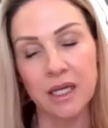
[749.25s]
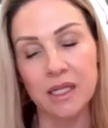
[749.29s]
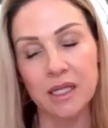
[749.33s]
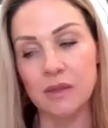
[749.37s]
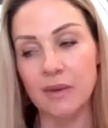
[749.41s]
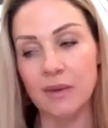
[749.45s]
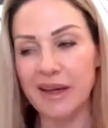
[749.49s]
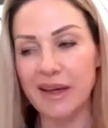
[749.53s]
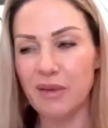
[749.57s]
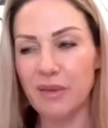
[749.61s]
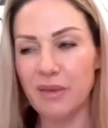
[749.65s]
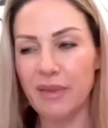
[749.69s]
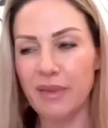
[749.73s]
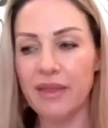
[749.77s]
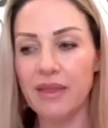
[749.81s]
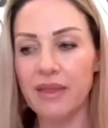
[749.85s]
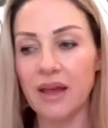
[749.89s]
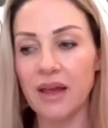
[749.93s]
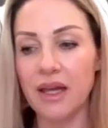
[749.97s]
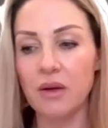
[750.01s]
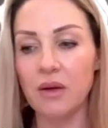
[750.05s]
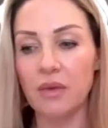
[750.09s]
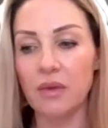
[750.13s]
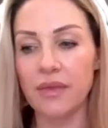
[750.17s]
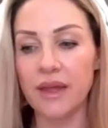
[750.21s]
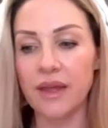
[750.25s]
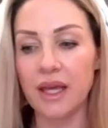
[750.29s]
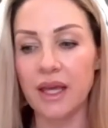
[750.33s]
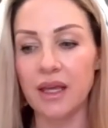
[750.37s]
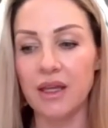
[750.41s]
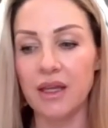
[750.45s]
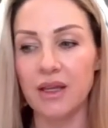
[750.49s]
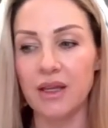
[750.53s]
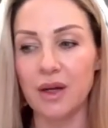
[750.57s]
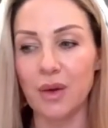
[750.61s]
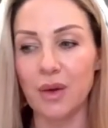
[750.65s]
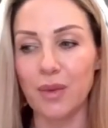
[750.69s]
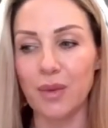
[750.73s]
So I don't
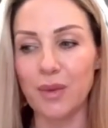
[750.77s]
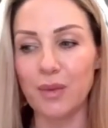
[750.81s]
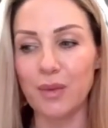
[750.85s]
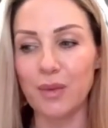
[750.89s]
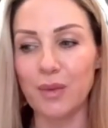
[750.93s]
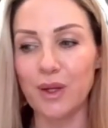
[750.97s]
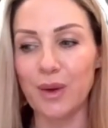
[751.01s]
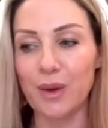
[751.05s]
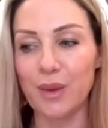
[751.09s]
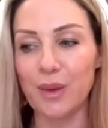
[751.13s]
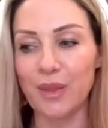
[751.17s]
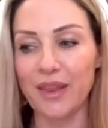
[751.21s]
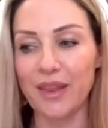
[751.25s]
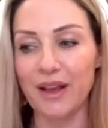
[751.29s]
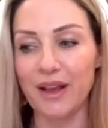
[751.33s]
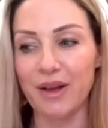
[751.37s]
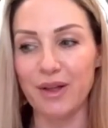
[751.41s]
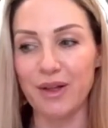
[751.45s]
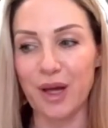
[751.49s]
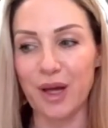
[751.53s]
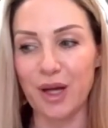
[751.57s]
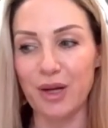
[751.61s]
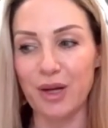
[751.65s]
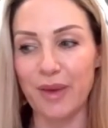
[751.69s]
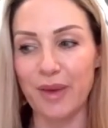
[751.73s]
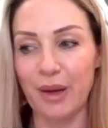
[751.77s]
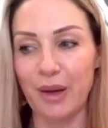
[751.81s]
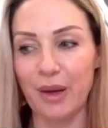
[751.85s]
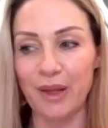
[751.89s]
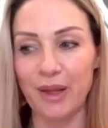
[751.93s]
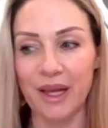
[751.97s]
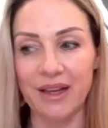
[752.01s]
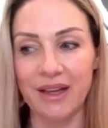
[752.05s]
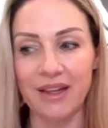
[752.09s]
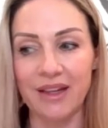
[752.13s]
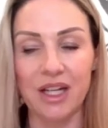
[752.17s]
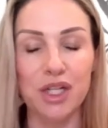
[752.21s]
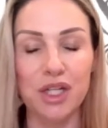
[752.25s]
think, we don't think a lot about
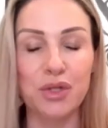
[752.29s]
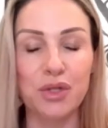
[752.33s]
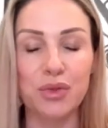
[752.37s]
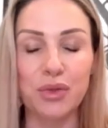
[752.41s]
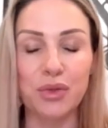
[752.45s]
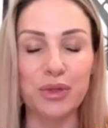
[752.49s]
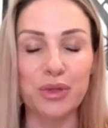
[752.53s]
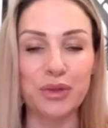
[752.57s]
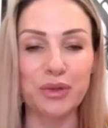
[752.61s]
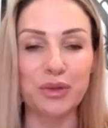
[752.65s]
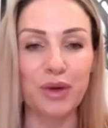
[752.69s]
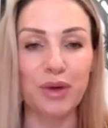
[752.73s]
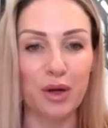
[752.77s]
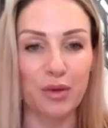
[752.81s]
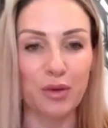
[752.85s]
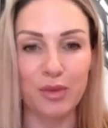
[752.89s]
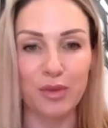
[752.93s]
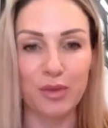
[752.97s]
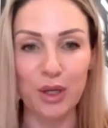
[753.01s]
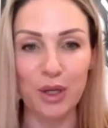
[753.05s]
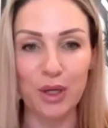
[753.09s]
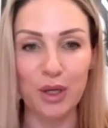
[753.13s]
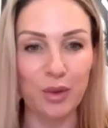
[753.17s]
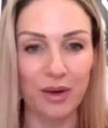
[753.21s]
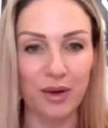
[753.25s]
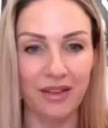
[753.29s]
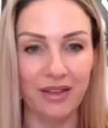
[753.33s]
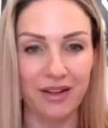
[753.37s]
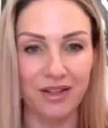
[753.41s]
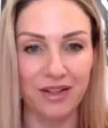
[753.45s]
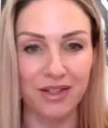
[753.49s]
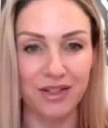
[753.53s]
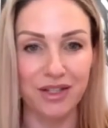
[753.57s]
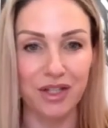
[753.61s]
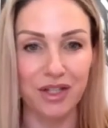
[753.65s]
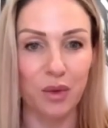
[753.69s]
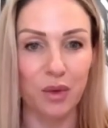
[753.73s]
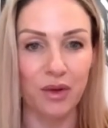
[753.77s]
like a true robo where
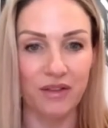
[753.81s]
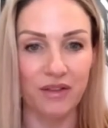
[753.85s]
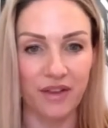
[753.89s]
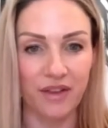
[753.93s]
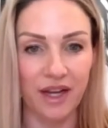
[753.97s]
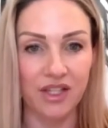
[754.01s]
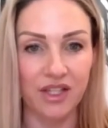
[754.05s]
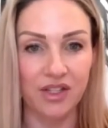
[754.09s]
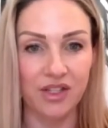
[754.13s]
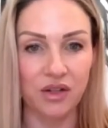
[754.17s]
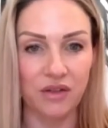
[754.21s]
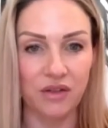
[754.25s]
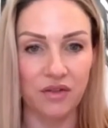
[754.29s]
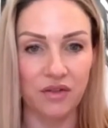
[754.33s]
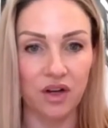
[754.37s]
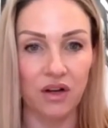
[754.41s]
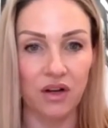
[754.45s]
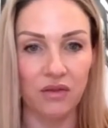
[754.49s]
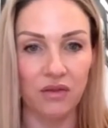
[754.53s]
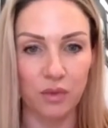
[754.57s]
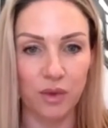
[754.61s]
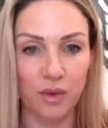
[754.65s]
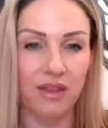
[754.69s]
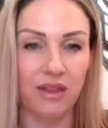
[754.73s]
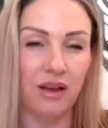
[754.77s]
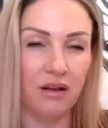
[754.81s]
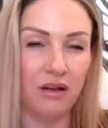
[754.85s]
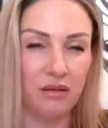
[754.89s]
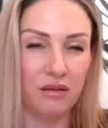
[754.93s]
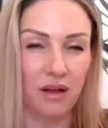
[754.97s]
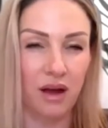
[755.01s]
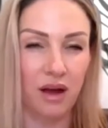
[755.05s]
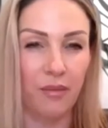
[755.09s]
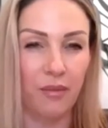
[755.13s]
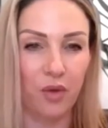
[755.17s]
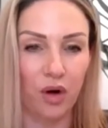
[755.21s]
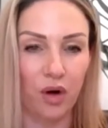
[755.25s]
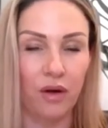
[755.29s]
there's no advisor involved. We think a
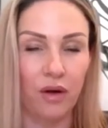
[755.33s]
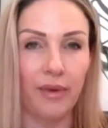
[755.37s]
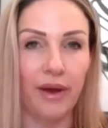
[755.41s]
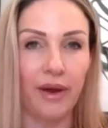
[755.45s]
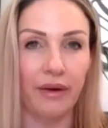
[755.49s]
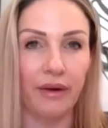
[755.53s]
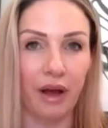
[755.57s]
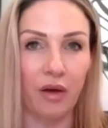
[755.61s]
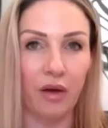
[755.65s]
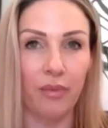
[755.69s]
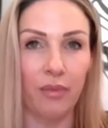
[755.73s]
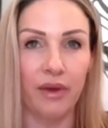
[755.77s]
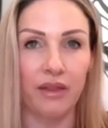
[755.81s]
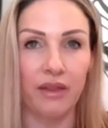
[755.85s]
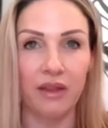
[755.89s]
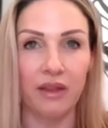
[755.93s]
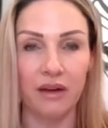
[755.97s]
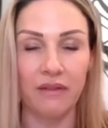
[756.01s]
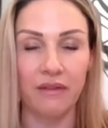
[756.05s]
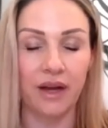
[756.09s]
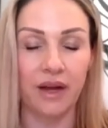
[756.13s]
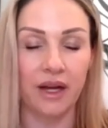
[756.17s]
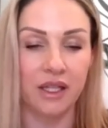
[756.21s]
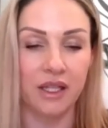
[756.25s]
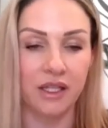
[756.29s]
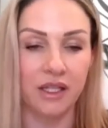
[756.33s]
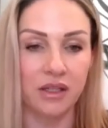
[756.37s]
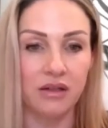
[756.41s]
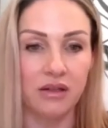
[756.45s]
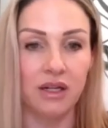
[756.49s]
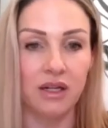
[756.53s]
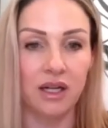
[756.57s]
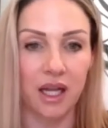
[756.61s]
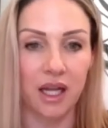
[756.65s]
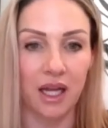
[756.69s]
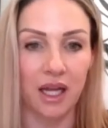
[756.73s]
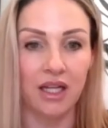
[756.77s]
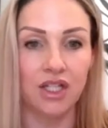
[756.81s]
lot more about helping the advisor
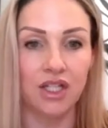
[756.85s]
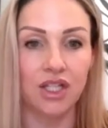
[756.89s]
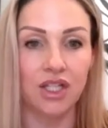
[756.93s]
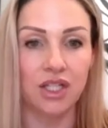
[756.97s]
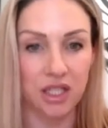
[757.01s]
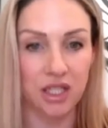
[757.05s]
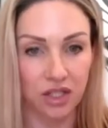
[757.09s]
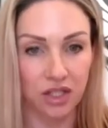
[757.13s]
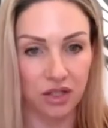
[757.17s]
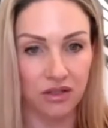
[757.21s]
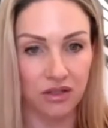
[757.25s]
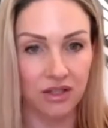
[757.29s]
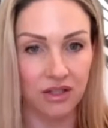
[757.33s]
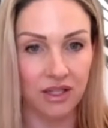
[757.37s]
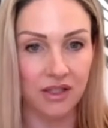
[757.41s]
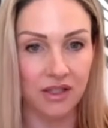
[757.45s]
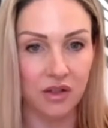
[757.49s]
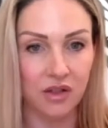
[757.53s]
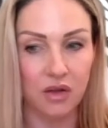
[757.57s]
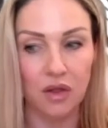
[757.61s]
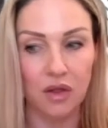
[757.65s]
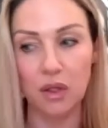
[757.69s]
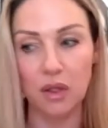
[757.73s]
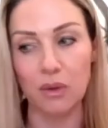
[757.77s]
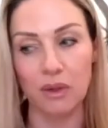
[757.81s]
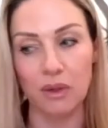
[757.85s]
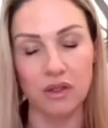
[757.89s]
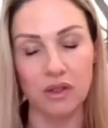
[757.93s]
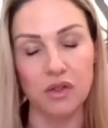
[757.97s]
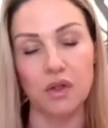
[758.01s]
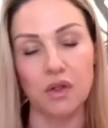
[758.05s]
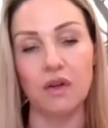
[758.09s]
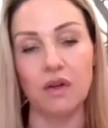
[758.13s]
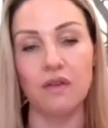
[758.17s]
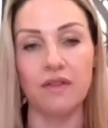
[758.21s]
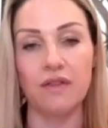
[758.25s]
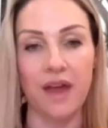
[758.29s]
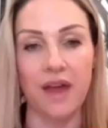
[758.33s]
engage digitally so that you can
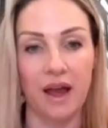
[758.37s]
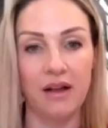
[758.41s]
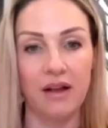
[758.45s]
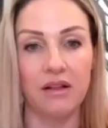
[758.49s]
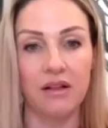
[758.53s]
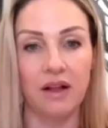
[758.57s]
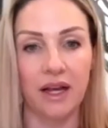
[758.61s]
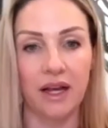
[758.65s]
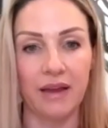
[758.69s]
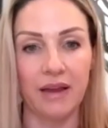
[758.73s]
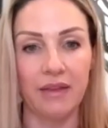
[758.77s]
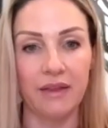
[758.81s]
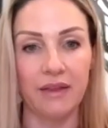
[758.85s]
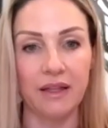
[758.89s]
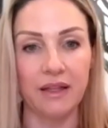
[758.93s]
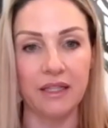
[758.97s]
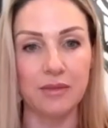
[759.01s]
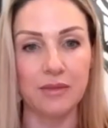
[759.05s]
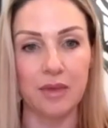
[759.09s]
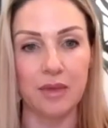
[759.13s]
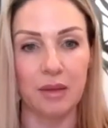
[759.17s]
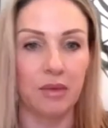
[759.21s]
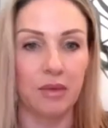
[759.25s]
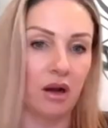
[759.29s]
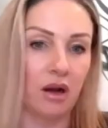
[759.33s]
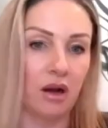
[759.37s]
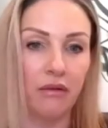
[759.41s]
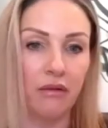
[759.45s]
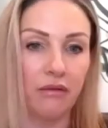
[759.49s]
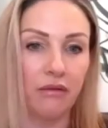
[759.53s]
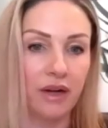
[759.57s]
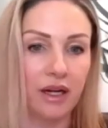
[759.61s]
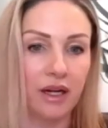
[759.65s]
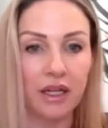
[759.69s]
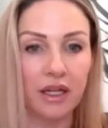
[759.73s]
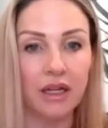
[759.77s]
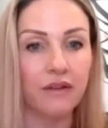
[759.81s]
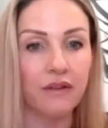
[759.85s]
serve that client that's maybe not
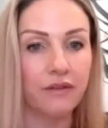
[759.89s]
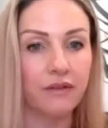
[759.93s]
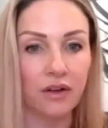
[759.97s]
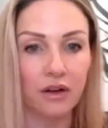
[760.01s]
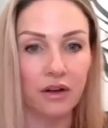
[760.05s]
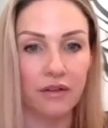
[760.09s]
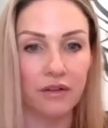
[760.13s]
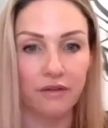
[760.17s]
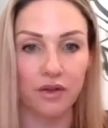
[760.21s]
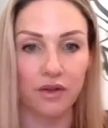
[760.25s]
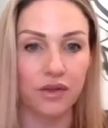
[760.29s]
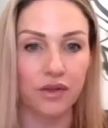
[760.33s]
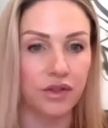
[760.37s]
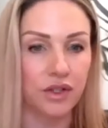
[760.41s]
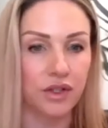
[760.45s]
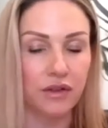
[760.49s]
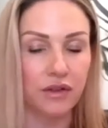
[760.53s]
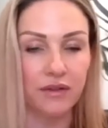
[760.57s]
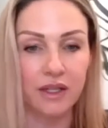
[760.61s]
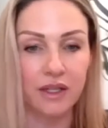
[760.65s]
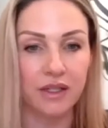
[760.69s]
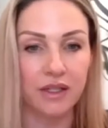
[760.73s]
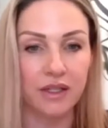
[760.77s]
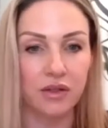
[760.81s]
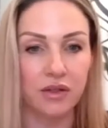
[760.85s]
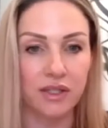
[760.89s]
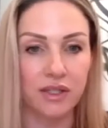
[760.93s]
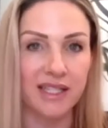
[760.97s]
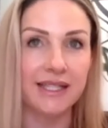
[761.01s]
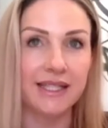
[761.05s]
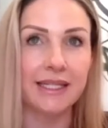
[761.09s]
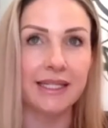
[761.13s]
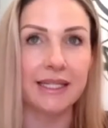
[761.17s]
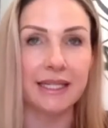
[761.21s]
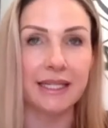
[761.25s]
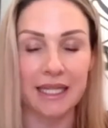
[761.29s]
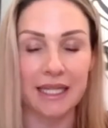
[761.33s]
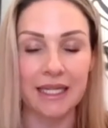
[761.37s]
ready for a full service or
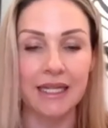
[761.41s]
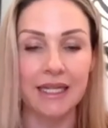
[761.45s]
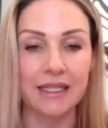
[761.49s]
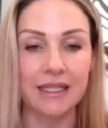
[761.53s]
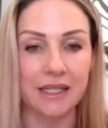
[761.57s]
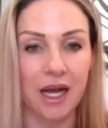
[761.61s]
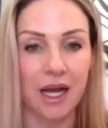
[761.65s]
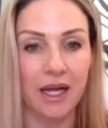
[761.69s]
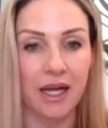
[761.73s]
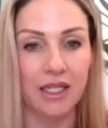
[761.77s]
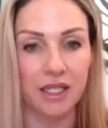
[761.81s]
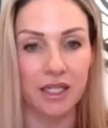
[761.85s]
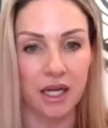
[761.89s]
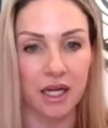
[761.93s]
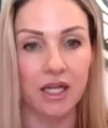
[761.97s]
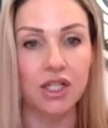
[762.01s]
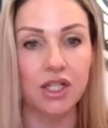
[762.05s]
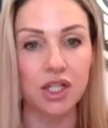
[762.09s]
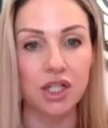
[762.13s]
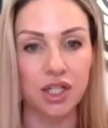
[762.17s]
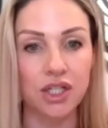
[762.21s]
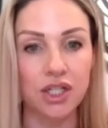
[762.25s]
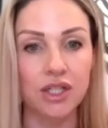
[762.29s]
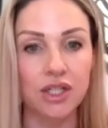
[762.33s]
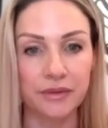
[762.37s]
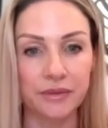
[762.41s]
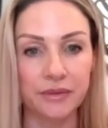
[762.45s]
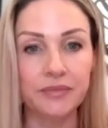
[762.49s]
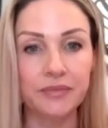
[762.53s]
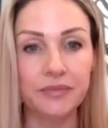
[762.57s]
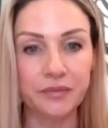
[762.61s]
doesn't need as high touch.